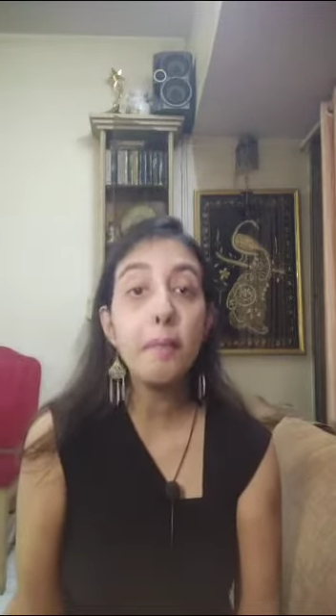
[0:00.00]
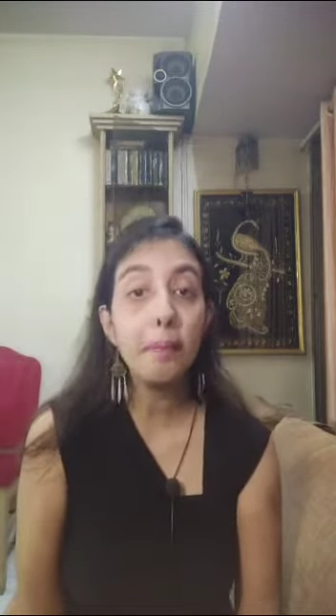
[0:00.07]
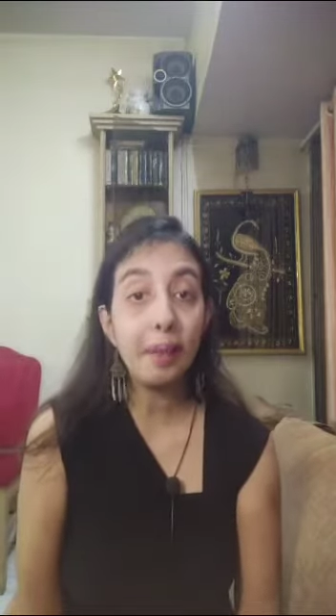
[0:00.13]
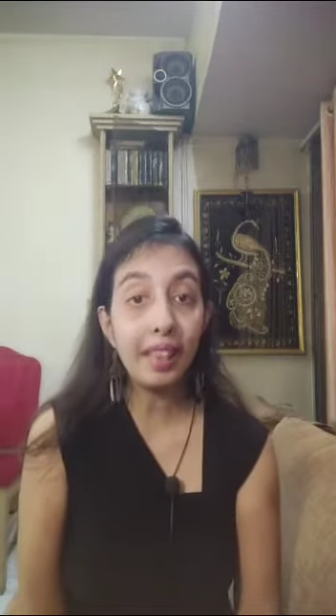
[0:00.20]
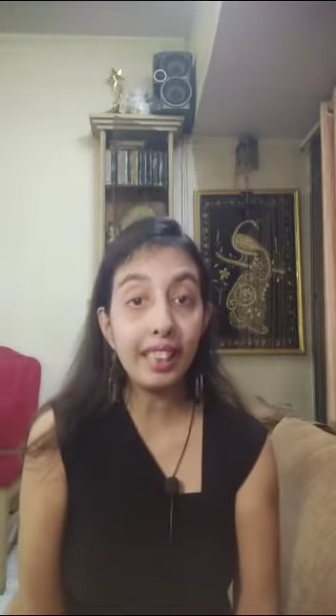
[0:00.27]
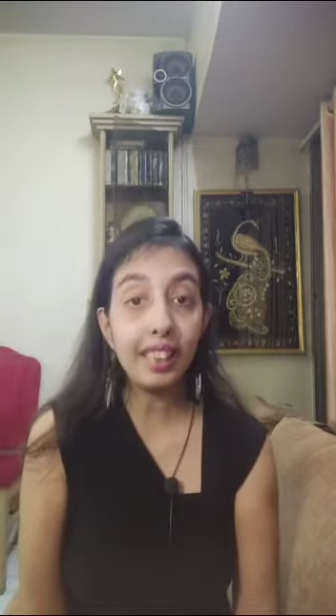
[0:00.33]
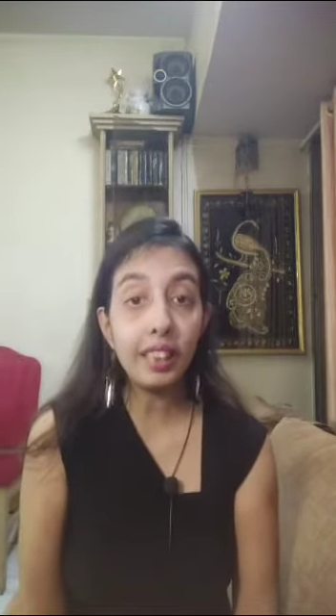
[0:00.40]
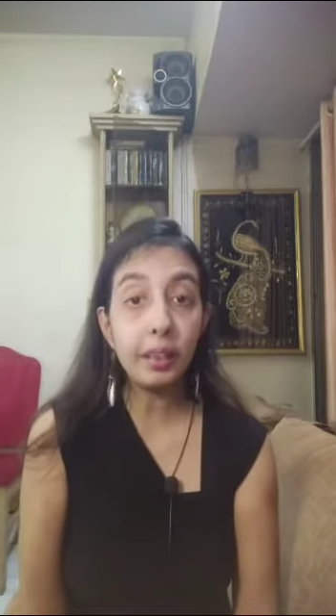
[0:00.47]

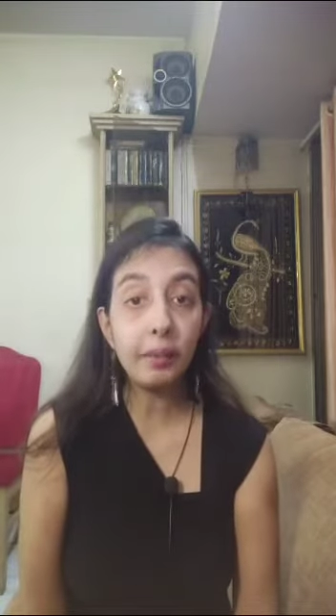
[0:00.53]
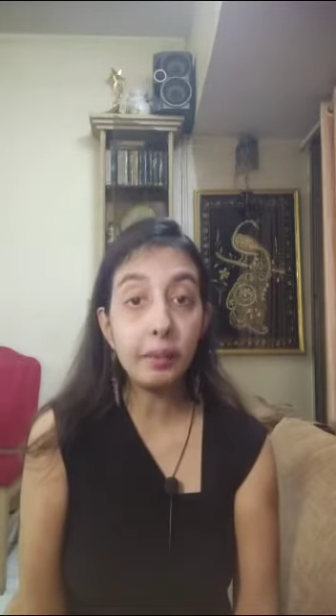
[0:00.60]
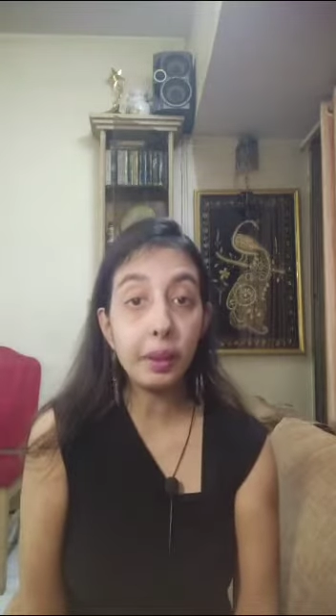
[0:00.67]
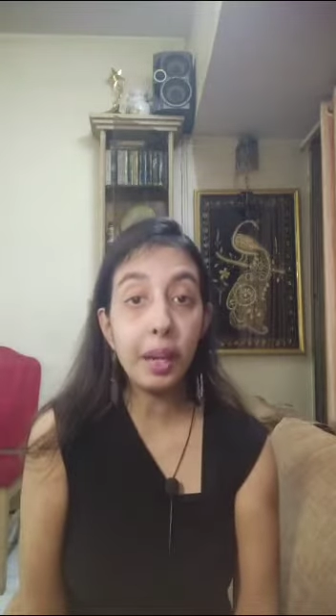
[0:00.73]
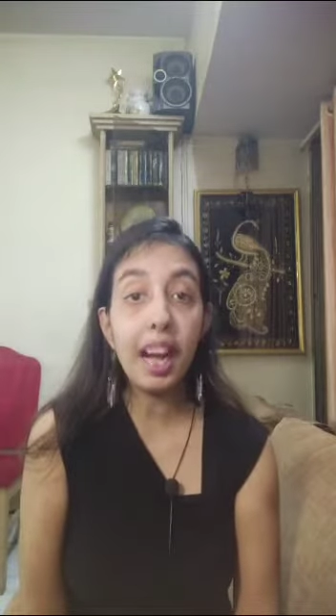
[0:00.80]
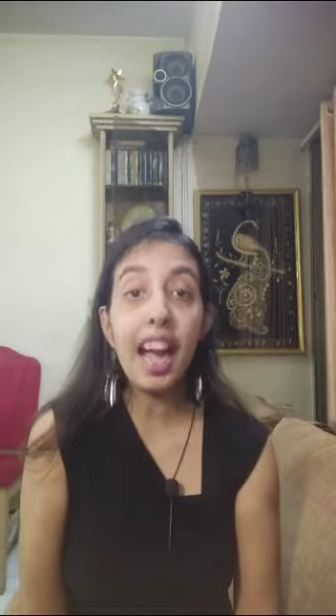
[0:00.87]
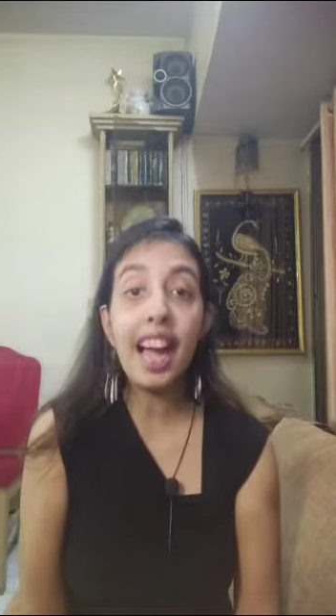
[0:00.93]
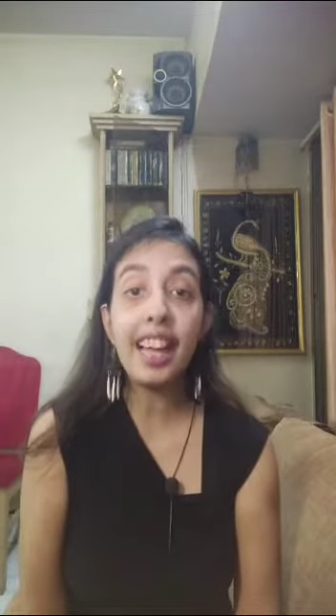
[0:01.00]
pain
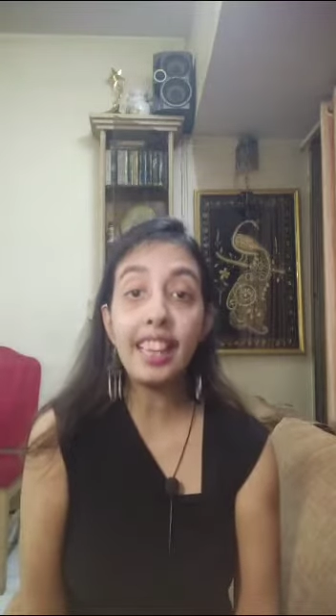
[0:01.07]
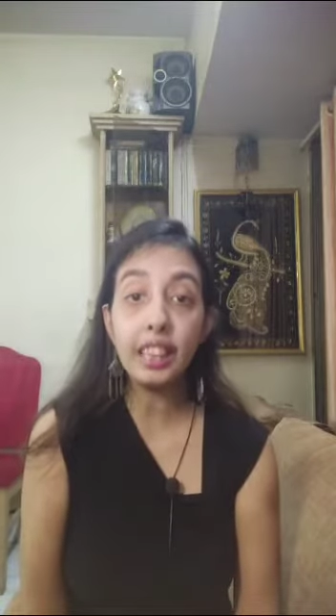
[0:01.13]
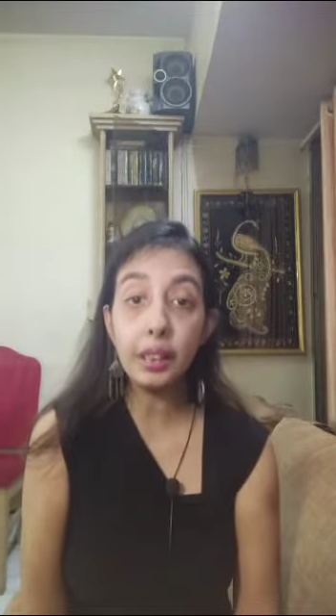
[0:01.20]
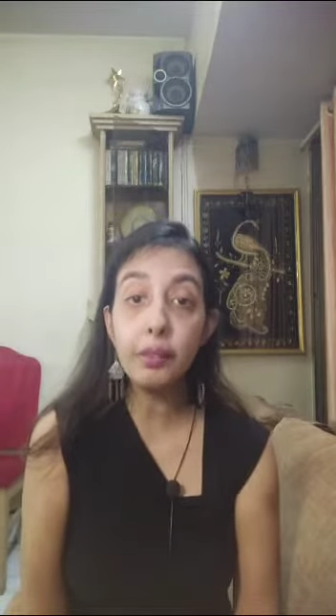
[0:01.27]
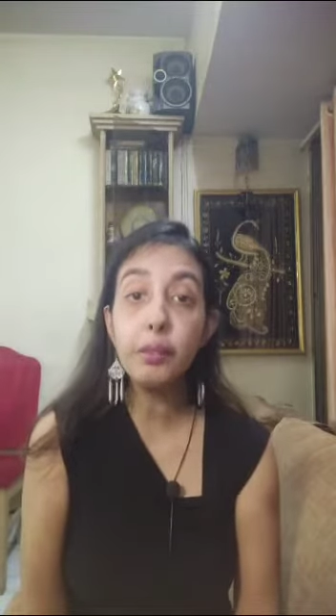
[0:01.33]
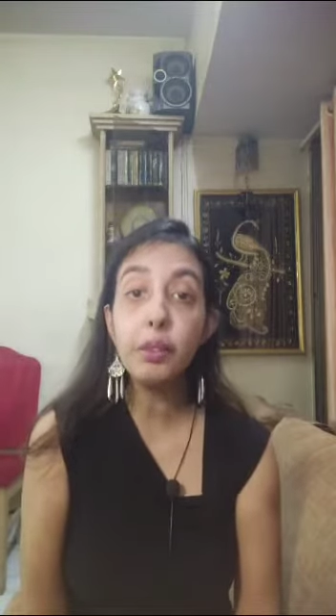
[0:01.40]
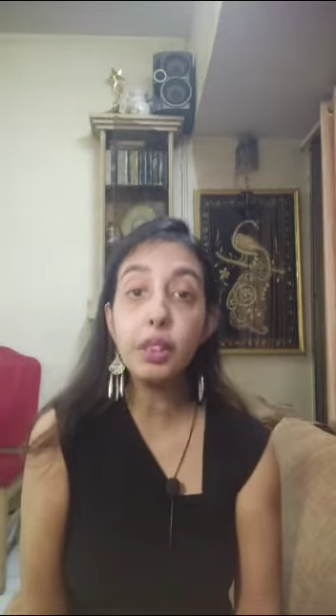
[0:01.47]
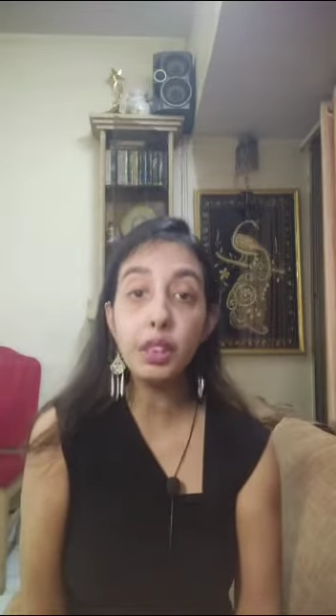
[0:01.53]
dimmer and
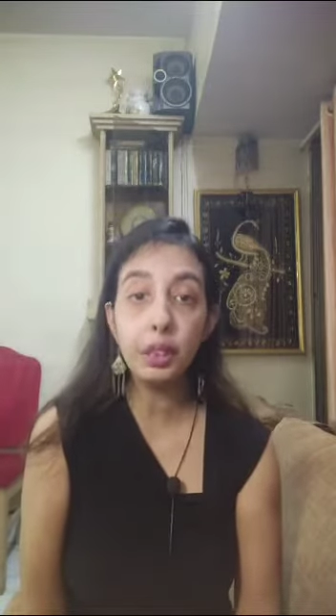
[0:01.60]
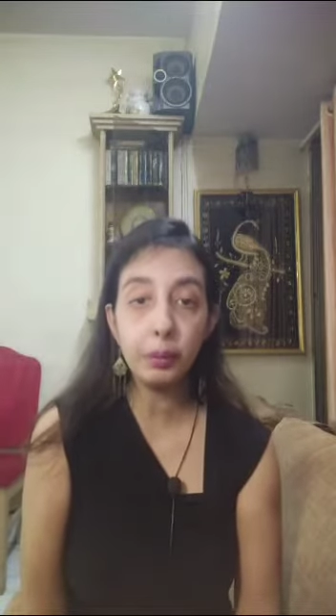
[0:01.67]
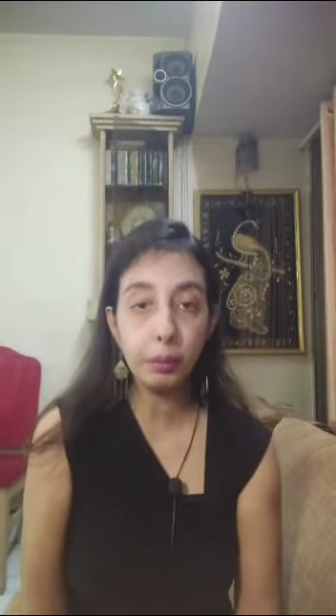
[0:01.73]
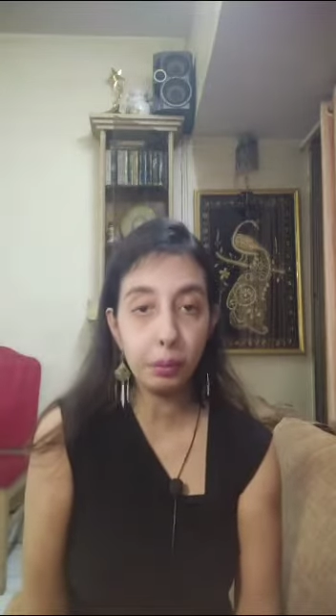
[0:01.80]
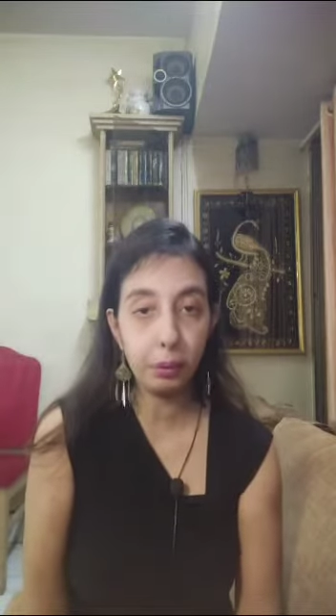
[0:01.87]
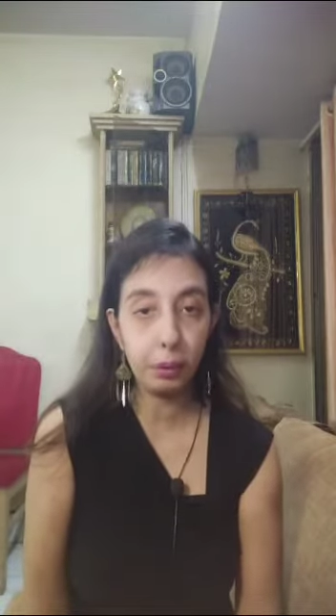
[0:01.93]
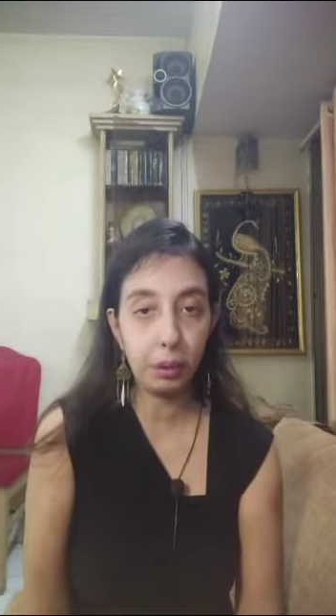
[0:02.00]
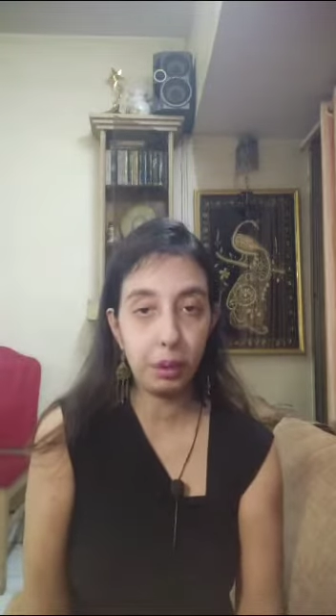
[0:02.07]
immunity
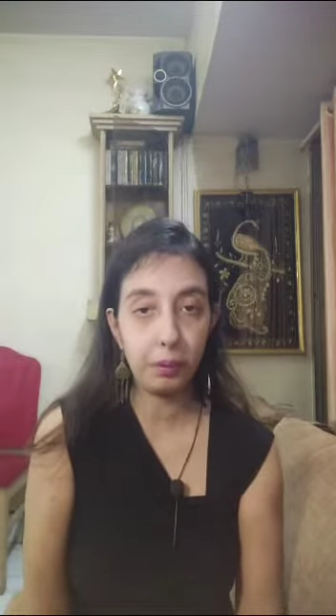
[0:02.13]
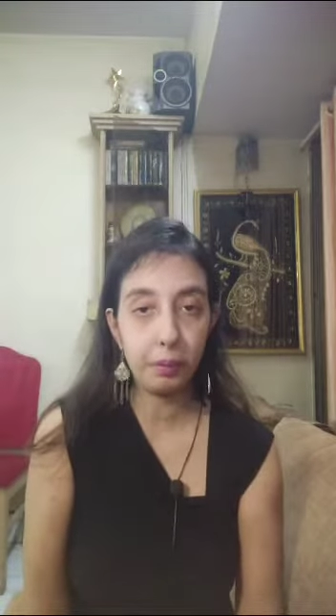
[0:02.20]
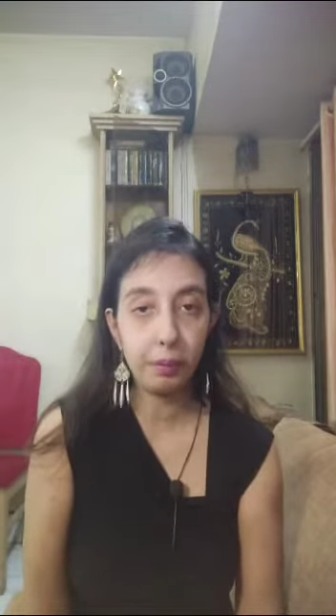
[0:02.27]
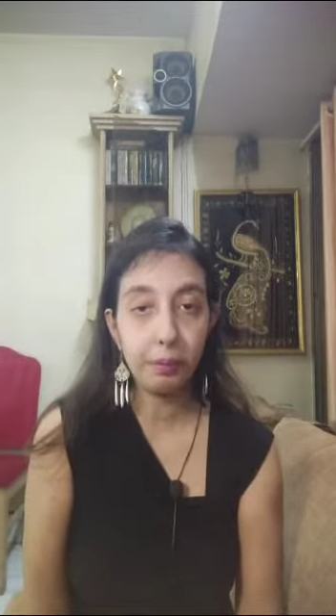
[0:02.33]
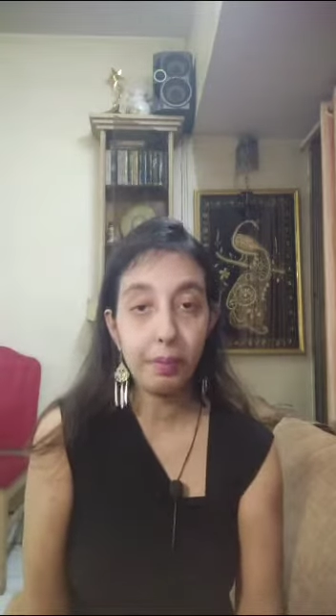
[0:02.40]
booster.